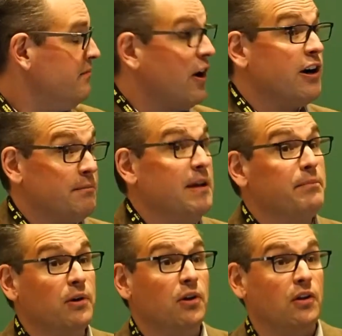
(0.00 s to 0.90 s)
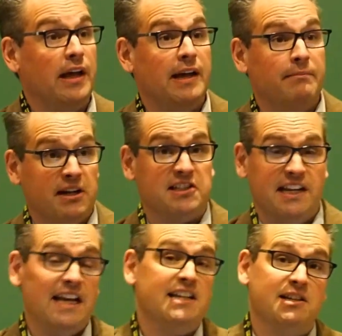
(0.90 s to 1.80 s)
firing people and busting
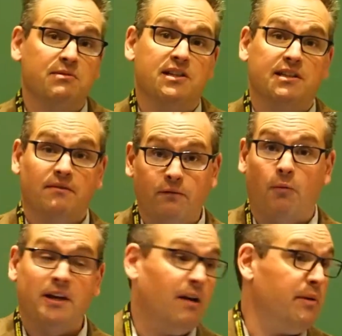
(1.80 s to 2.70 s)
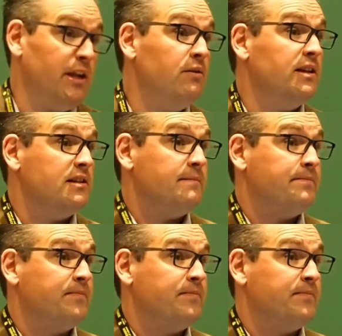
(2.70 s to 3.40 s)
heads, it was forming company unions.